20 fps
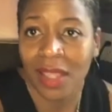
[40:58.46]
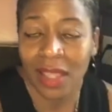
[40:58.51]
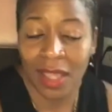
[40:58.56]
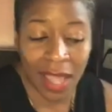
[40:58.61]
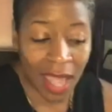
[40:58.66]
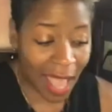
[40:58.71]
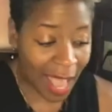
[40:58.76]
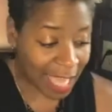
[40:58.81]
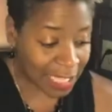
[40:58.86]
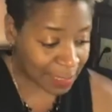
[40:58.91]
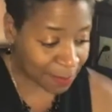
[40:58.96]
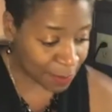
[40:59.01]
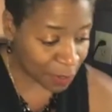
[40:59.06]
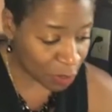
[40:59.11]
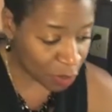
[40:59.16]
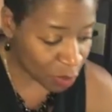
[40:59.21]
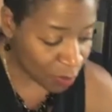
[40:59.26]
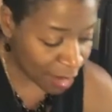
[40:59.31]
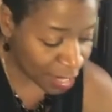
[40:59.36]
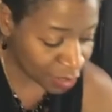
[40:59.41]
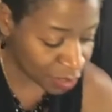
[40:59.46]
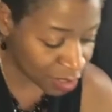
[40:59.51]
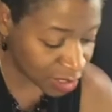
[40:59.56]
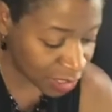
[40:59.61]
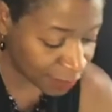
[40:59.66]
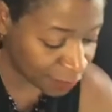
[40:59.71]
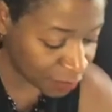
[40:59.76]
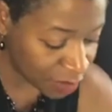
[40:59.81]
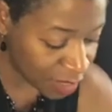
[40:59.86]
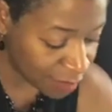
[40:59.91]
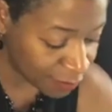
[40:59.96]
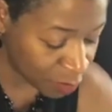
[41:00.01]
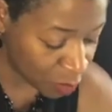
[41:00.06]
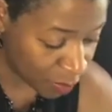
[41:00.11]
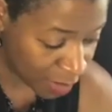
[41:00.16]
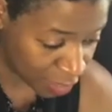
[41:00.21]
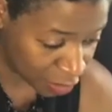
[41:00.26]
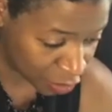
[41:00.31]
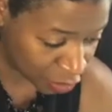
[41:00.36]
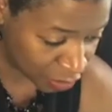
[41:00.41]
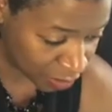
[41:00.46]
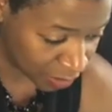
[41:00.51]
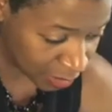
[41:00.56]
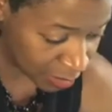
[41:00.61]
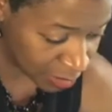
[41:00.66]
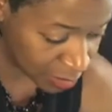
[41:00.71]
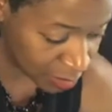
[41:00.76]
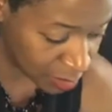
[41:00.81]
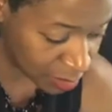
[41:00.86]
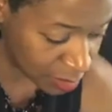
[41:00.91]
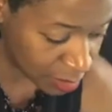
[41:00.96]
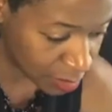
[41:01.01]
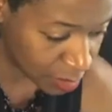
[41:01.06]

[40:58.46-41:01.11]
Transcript: Ask me your questions if you have questions